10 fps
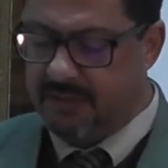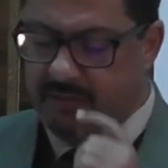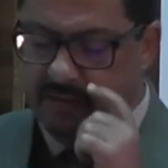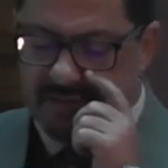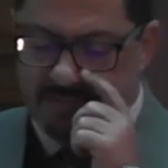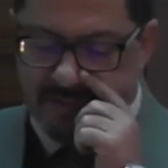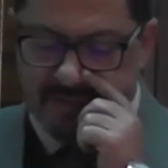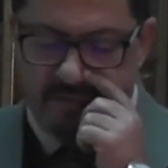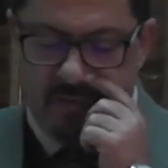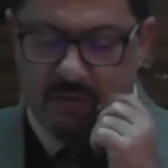with
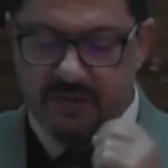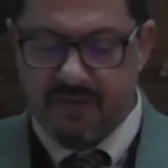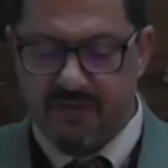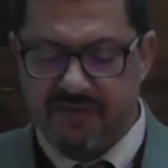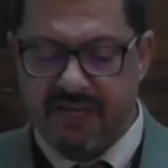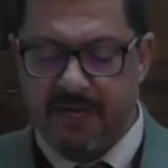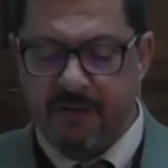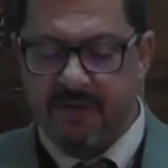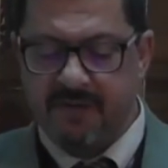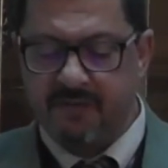special focus on
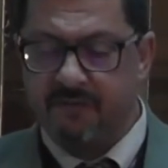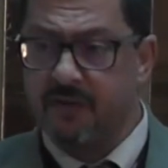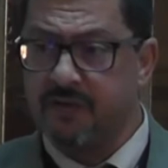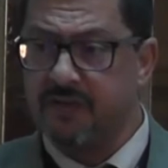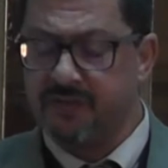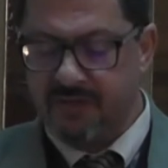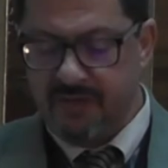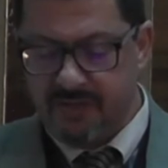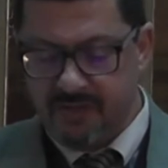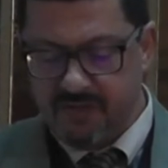secularism versus
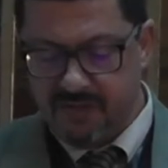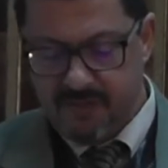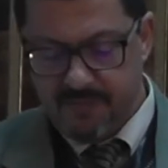religion.